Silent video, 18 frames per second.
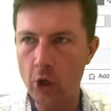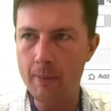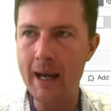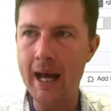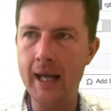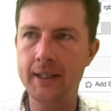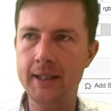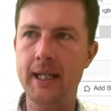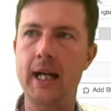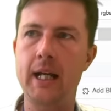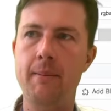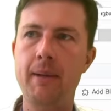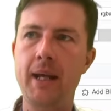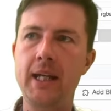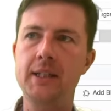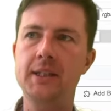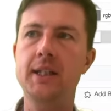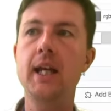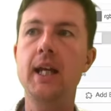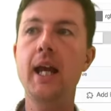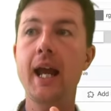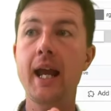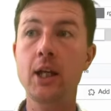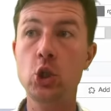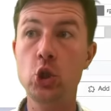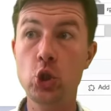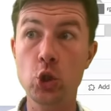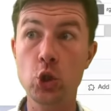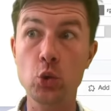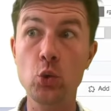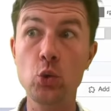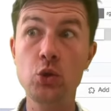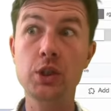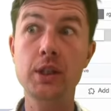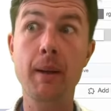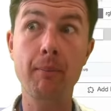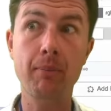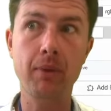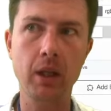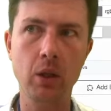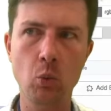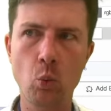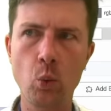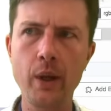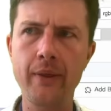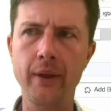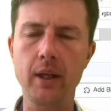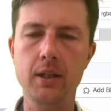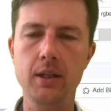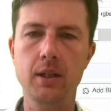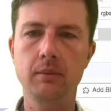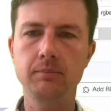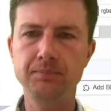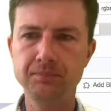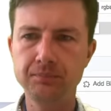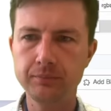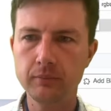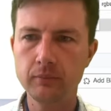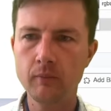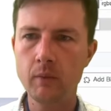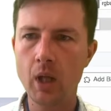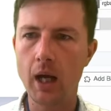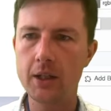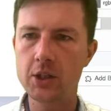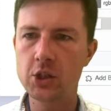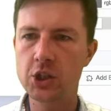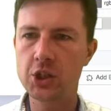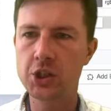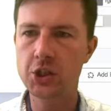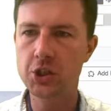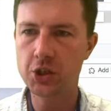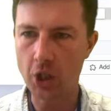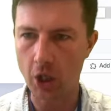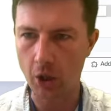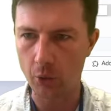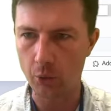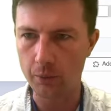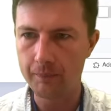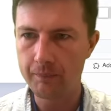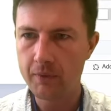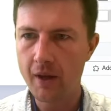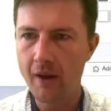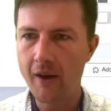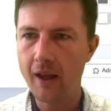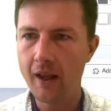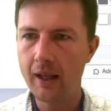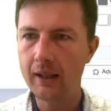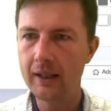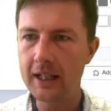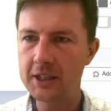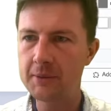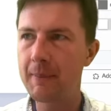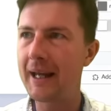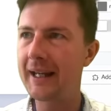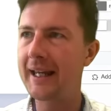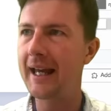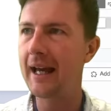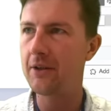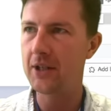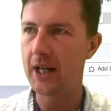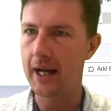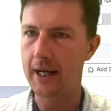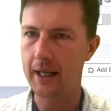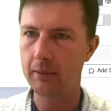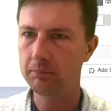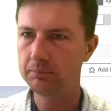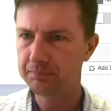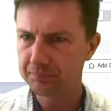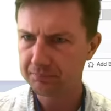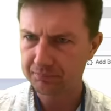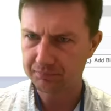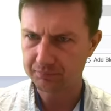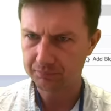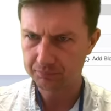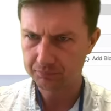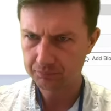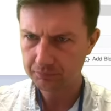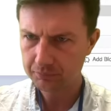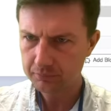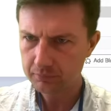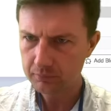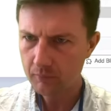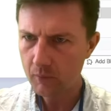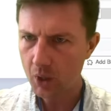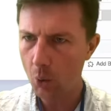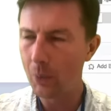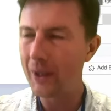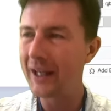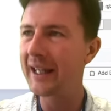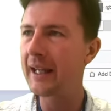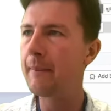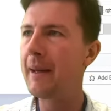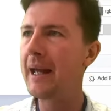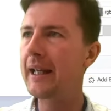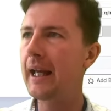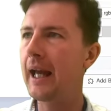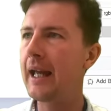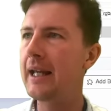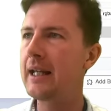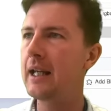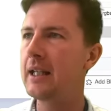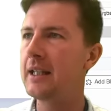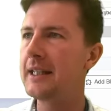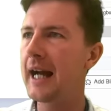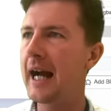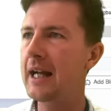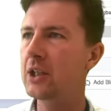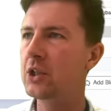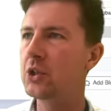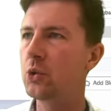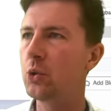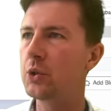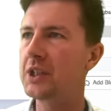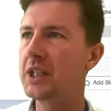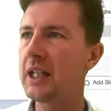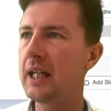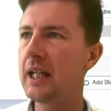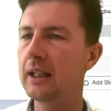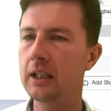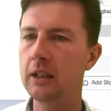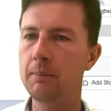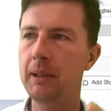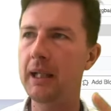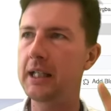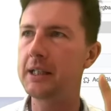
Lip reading: our database and do something with it. So let's make our data. We're going to make a data source here, a little plus